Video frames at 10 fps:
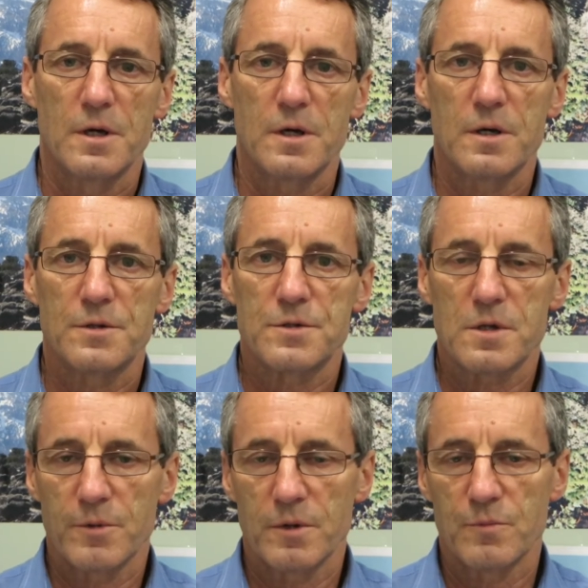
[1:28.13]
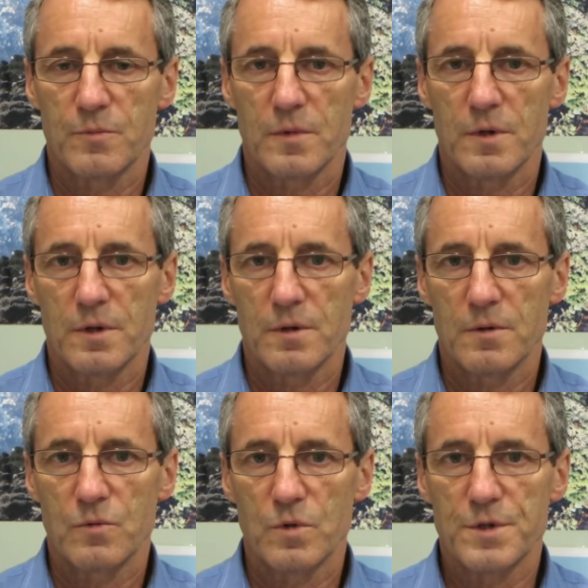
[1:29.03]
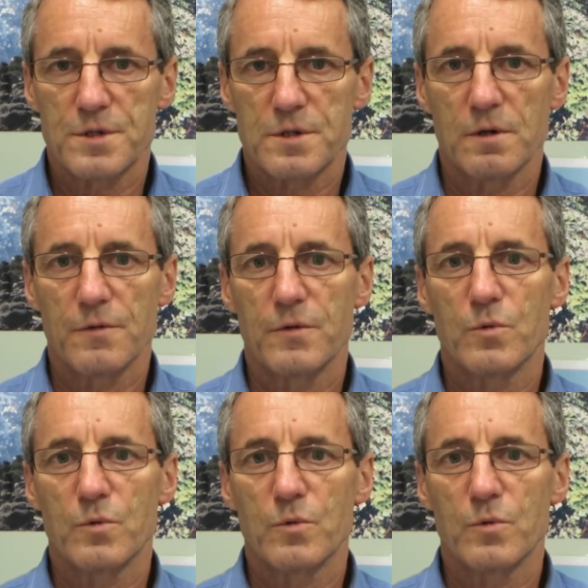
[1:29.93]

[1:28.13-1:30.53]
And some of them list off